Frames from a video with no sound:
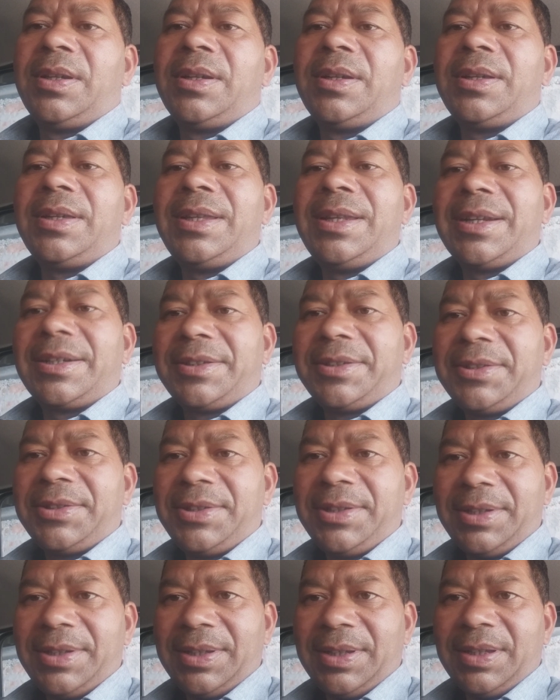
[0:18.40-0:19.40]

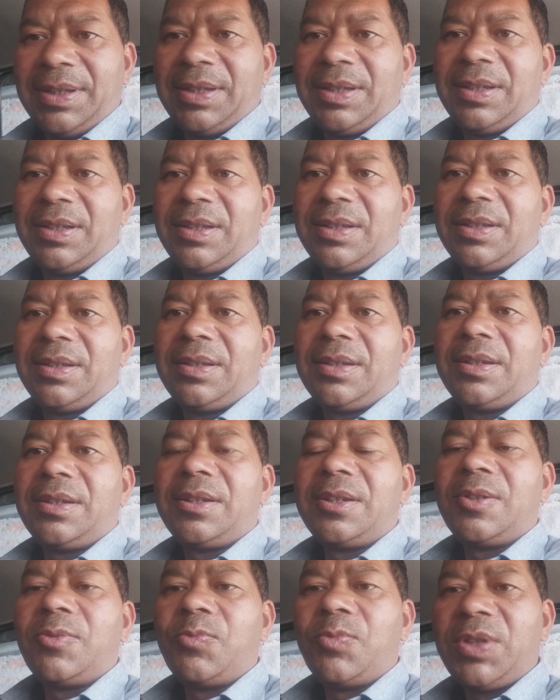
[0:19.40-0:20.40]
electricity
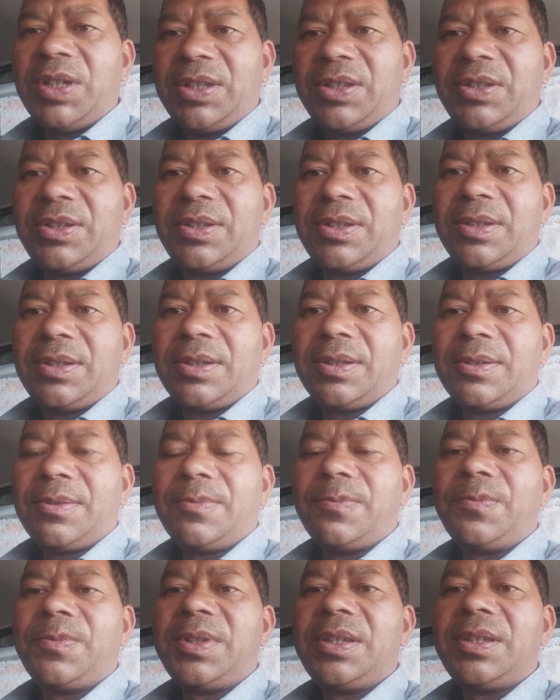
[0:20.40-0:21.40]
in which
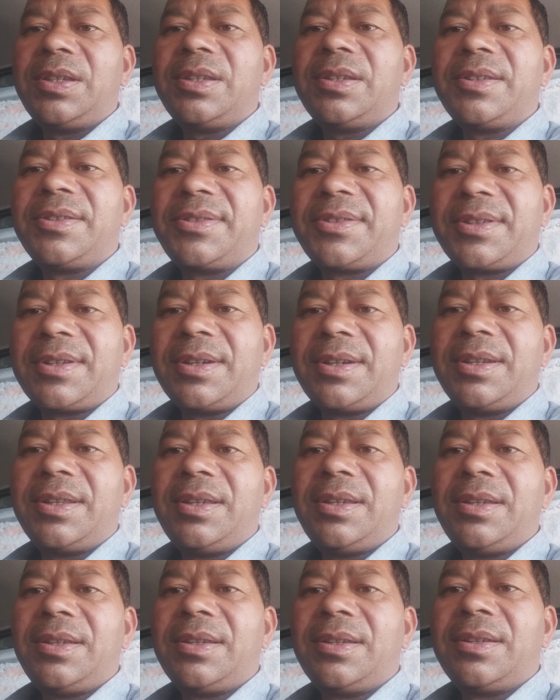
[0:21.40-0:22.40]
we
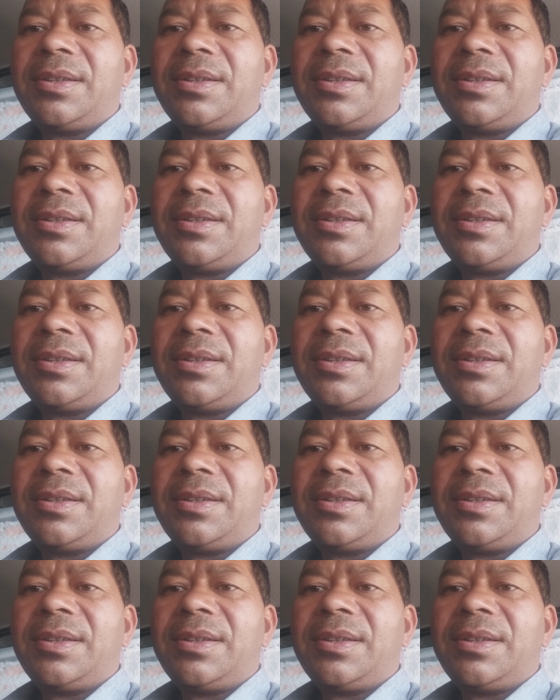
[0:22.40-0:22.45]
study